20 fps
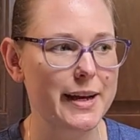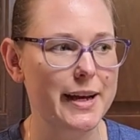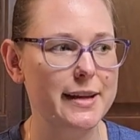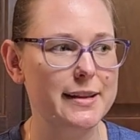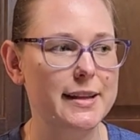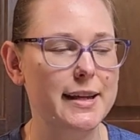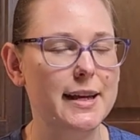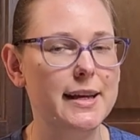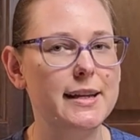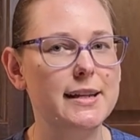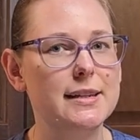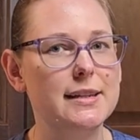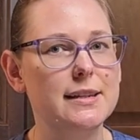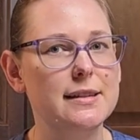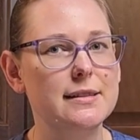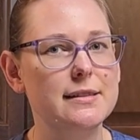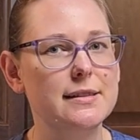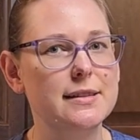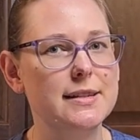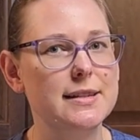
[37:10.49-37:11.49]
And
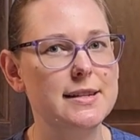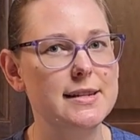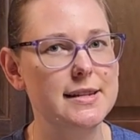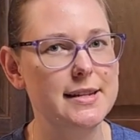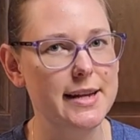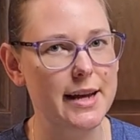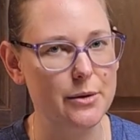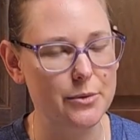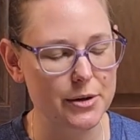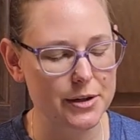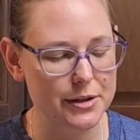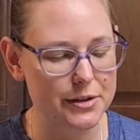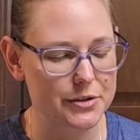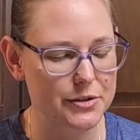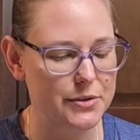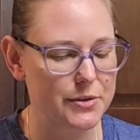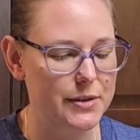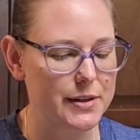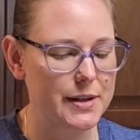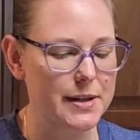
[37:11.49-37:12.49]
then now we're going
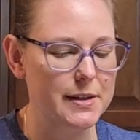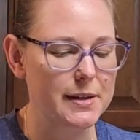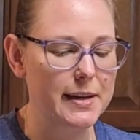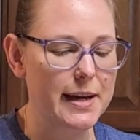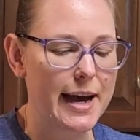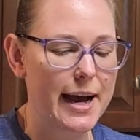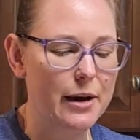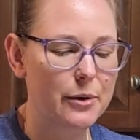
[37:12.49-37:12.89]
to do the